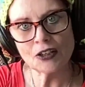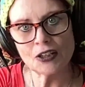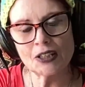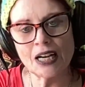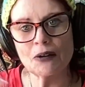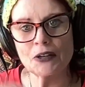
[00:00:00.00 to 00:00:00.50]

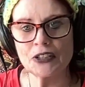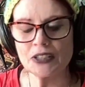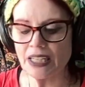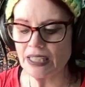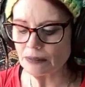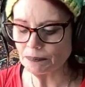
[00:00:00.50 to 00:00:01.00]
Earl, how are you
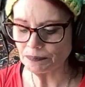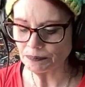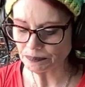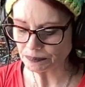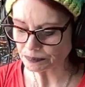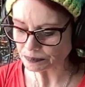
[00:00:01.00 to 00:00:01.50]
today?
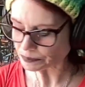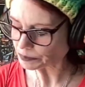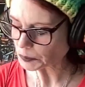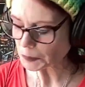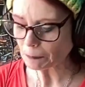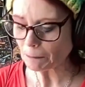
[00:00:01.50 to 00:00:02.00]
Hello, I'm fine
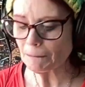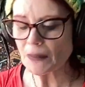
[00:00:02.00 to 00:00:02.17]
today.